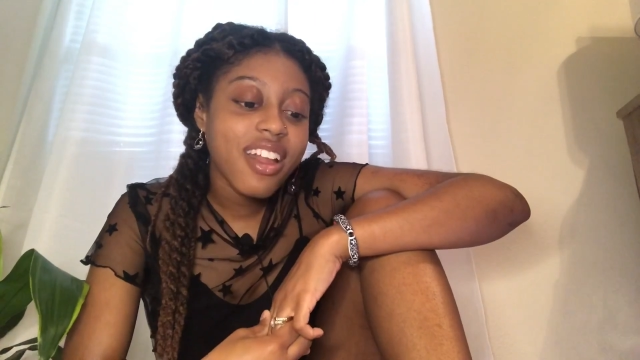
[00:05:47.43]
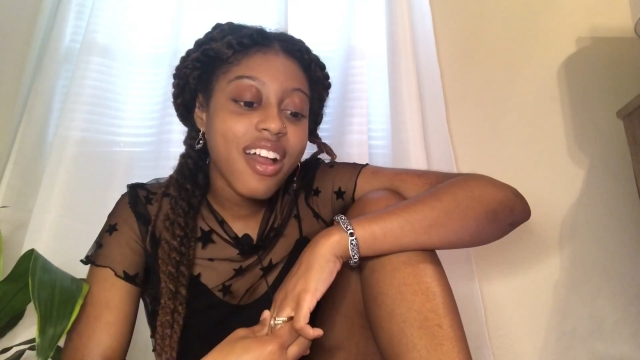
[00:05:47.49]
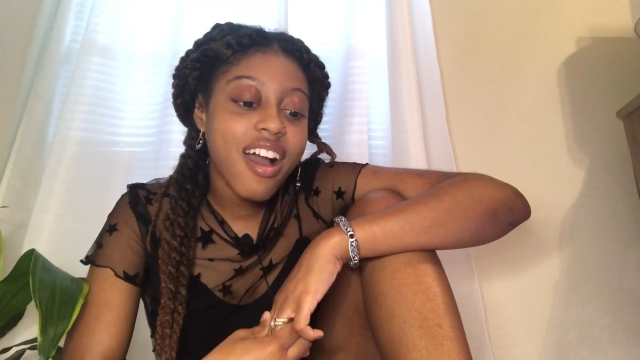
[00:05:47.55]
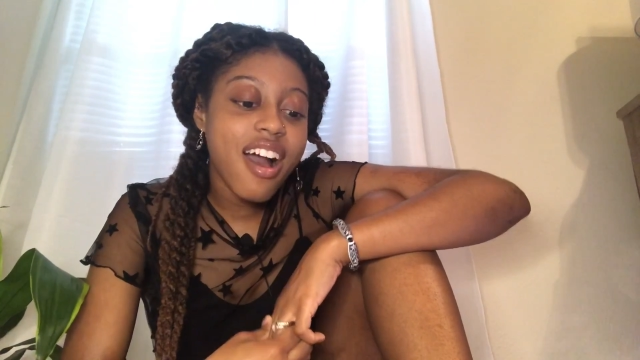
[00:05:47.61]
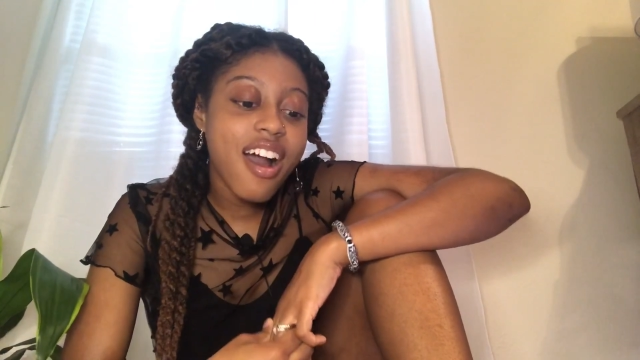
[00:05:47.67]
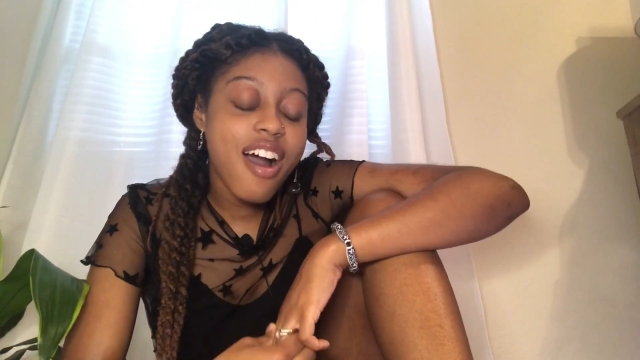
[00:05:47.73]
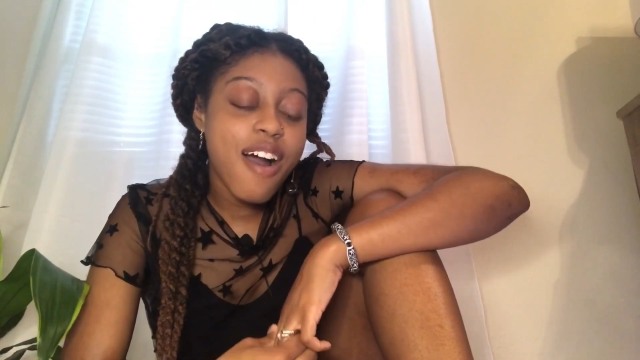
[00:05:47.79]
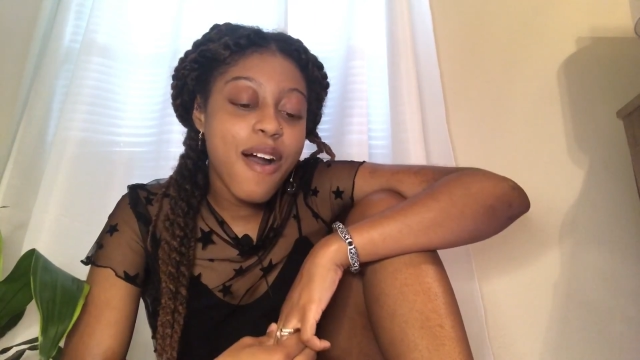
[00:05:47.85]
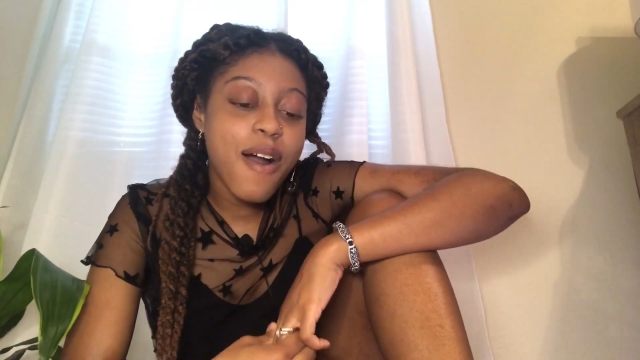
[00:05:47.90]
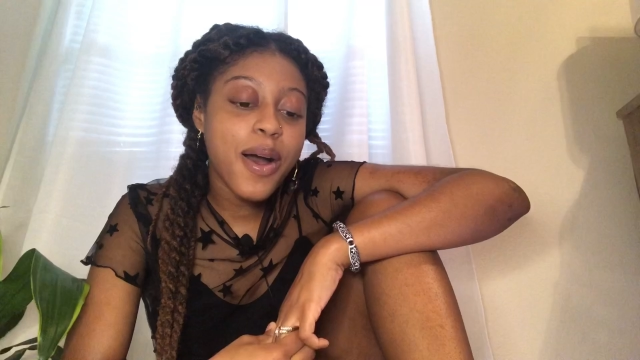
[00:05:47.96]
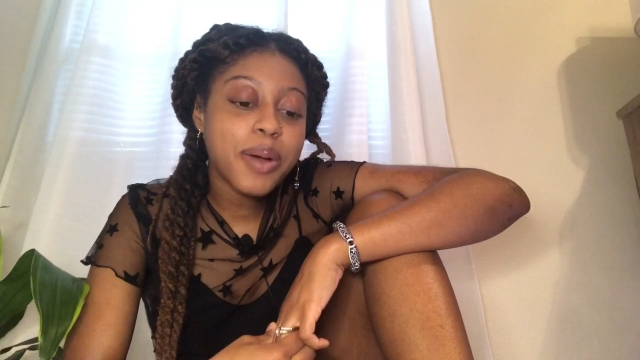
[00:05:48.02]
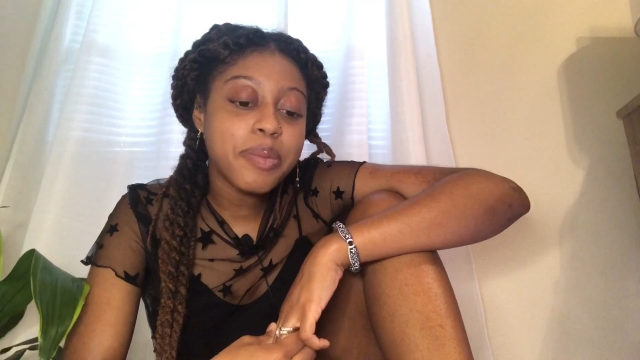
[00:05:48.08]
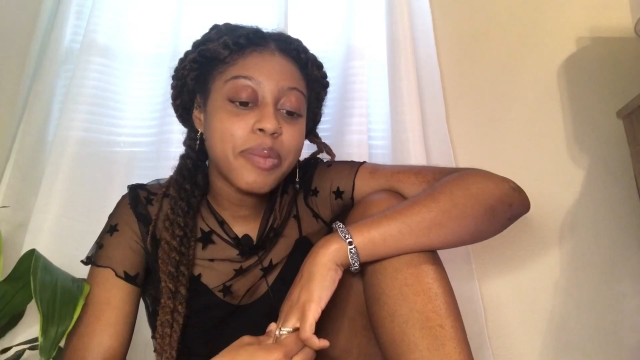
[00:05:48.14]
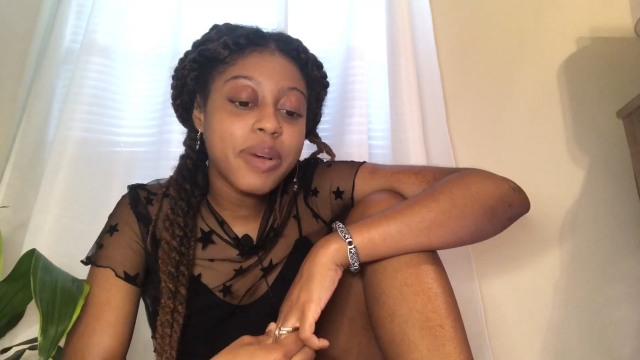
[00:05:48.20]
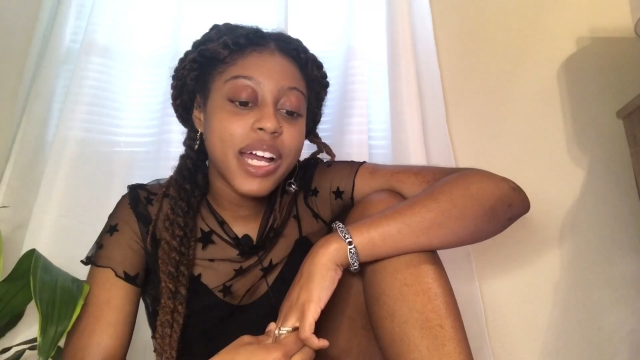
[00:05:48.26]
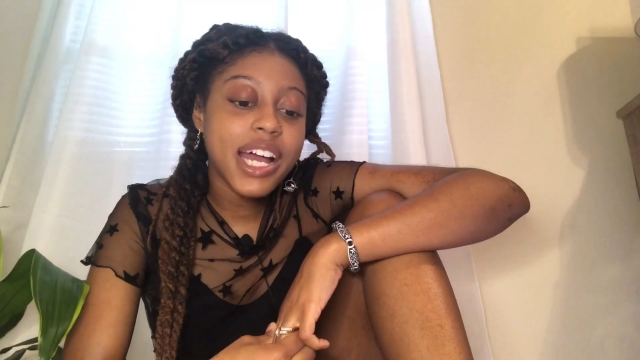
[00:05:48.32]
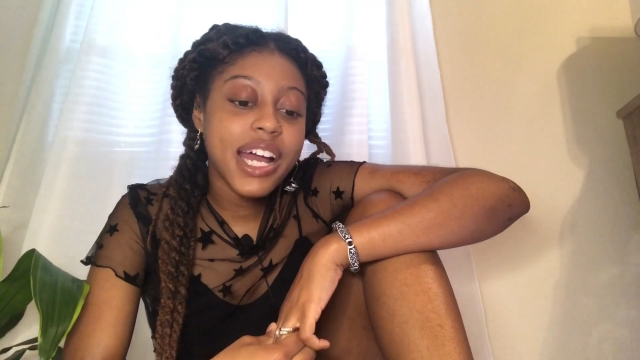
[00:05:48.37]

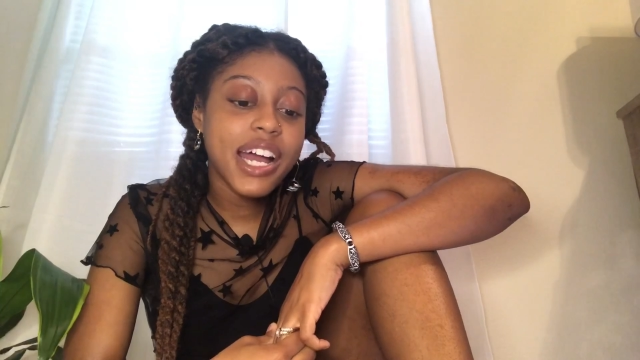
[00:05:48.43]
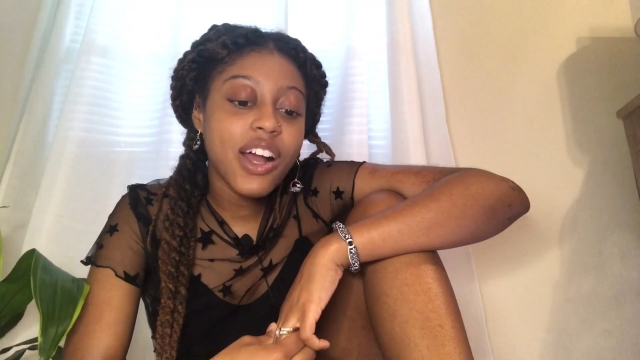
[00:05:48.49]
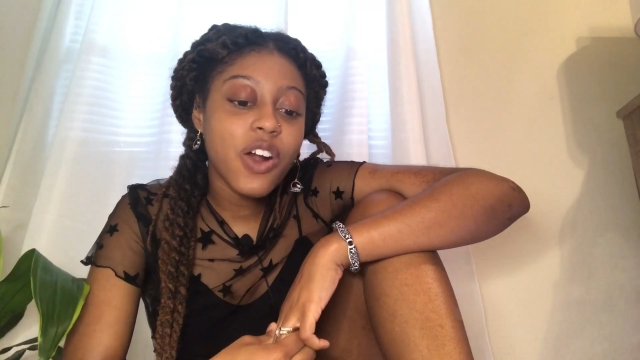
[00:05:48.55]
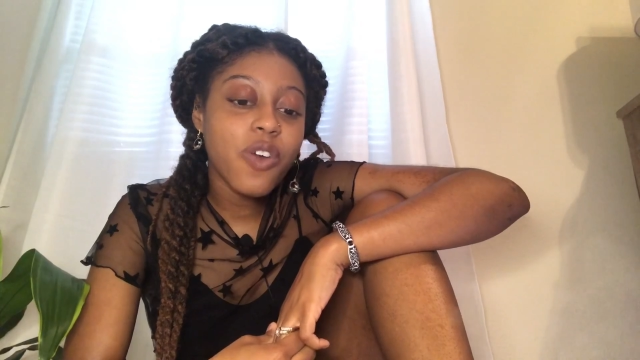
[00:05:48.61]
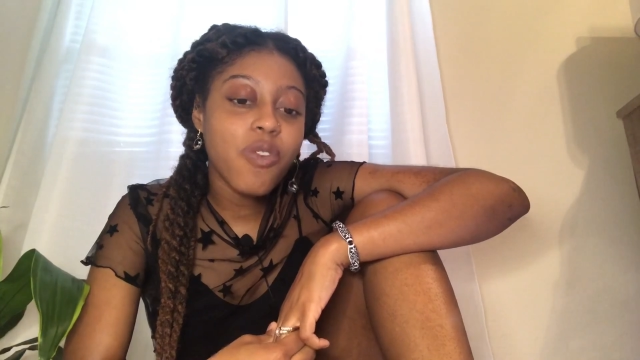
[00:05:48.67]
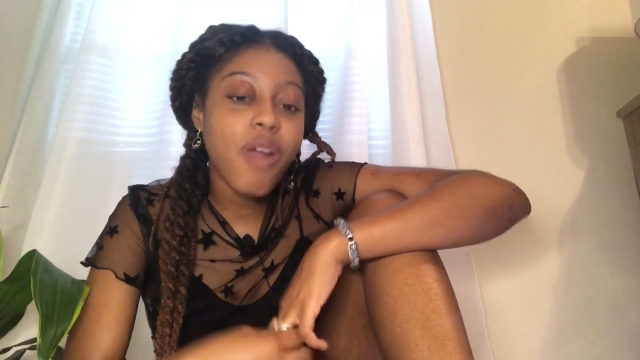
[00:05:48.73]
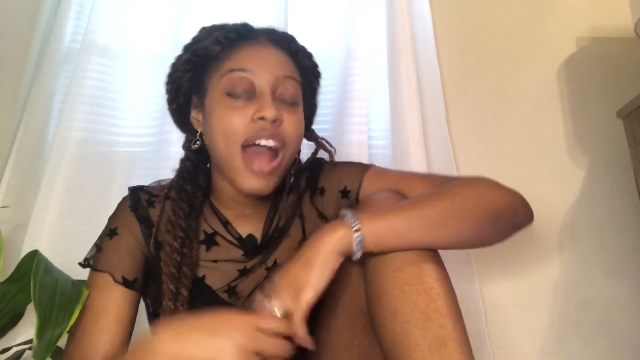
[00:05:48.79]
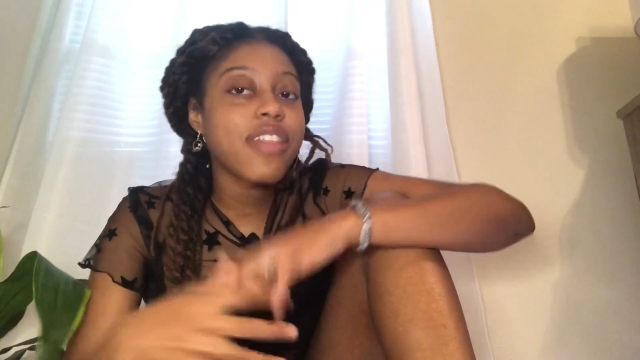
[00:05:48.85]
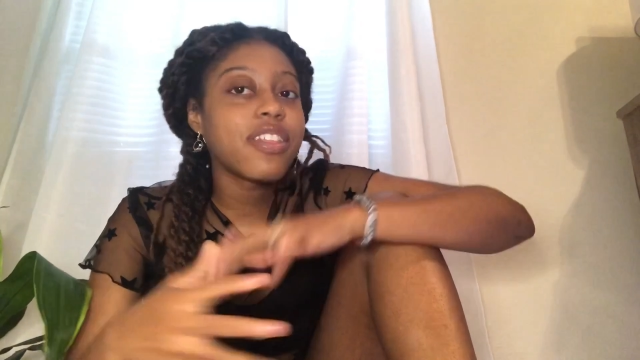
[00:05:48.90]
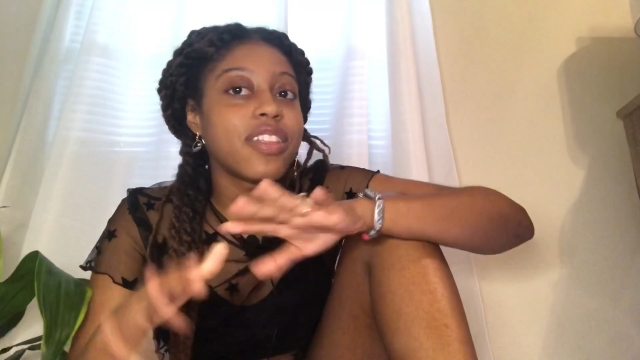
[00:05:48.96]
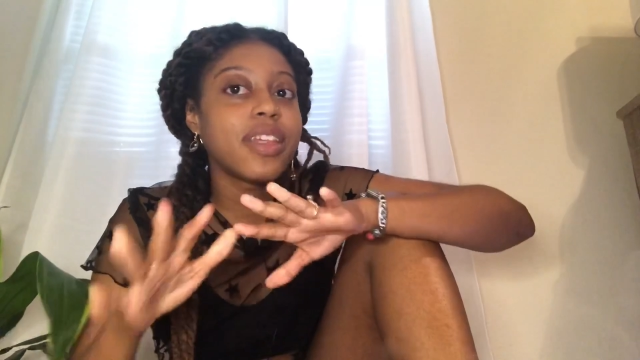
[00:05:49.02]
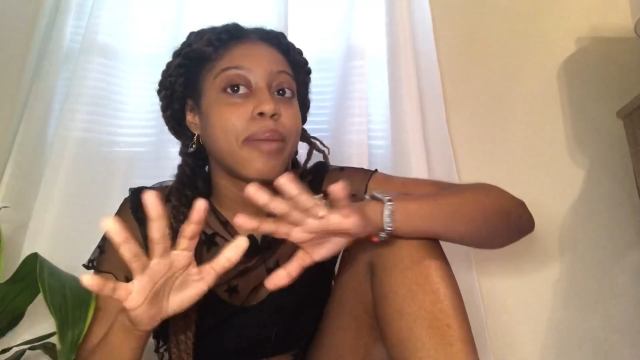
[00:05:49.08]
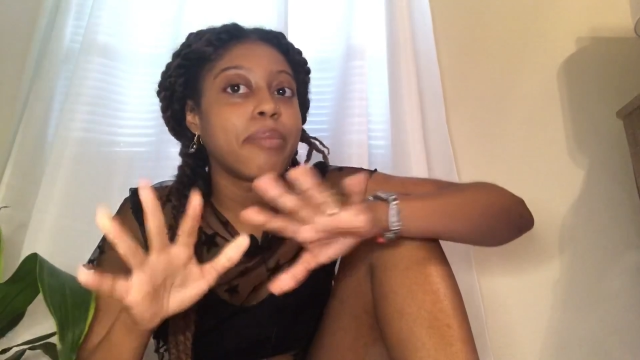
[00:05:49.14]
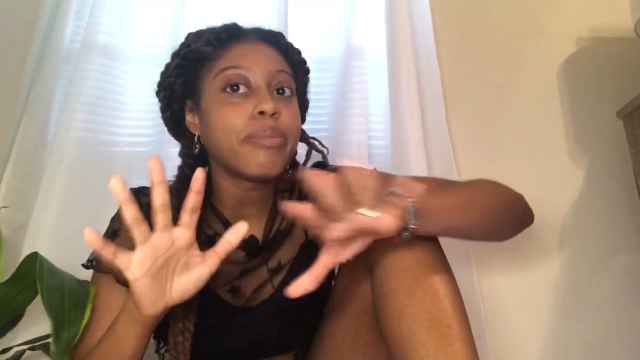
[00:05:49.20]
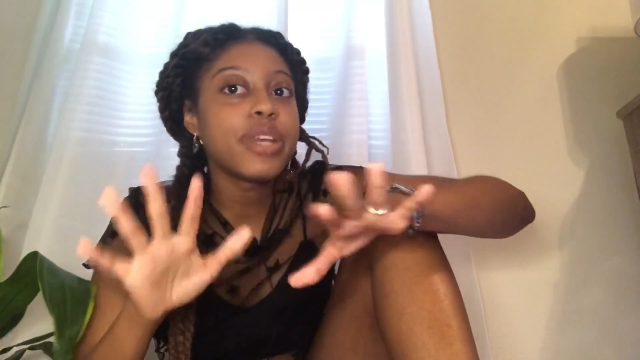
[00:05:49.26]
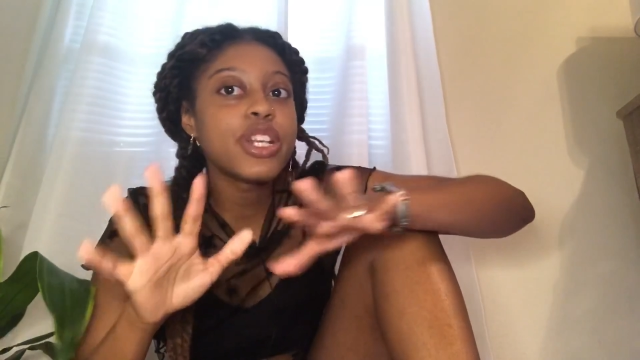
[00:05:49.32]
Rather than